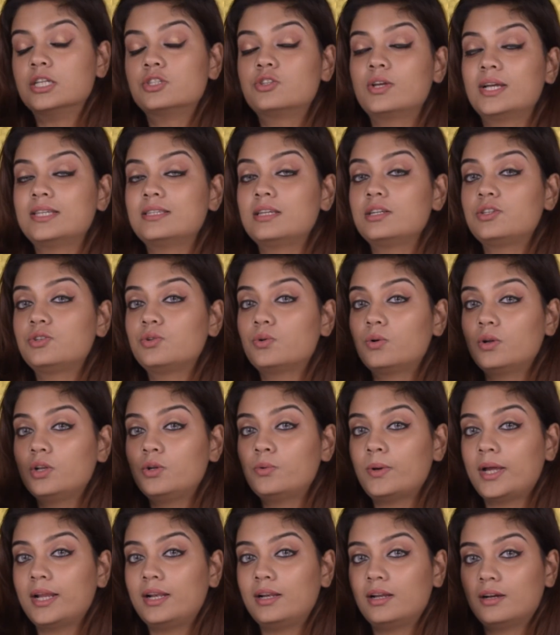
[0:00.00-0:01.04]
So as I told
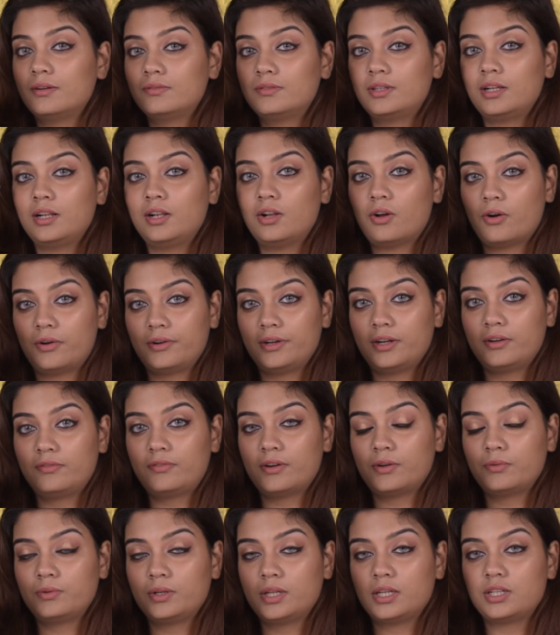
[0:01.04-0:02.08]
you, I love the Loreal
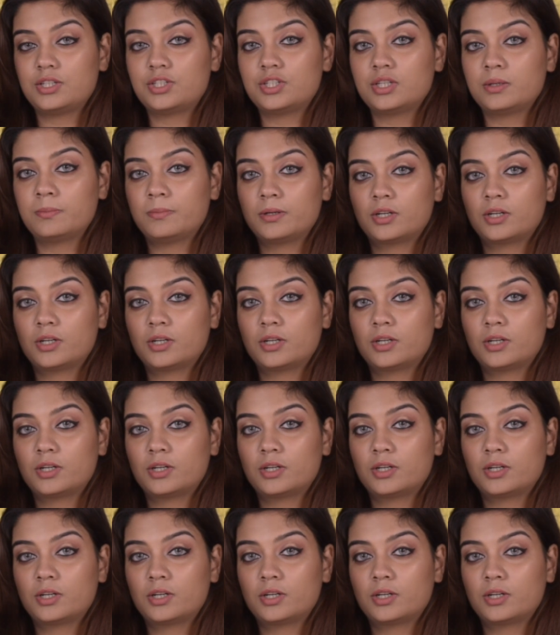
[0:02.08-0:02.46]
foundation